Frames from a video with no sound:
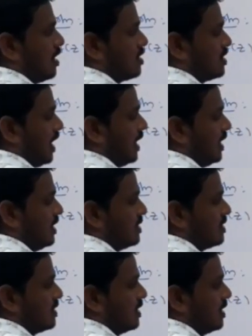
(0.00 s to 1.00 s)
sin
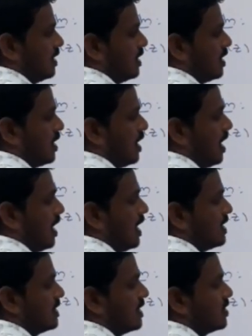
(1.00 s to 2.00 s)
x
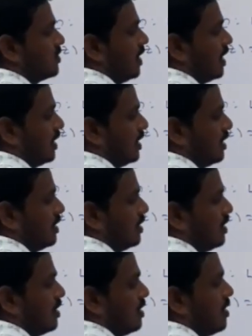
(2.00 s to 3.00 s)
cos hy
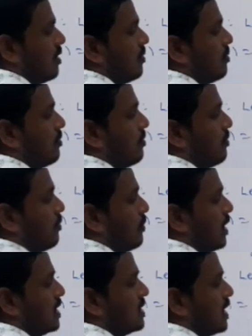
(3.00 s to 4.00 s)

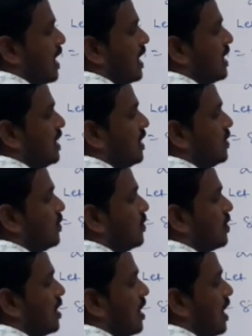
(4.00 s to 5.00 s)
plus I
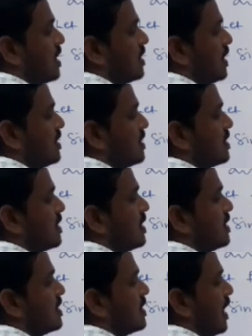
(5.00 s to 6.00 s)
into cos x
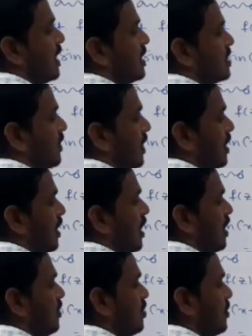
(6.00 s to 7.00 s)
sin hy,
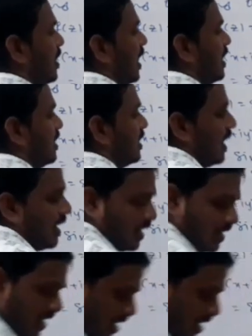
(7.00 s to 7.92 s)
or you may write it directly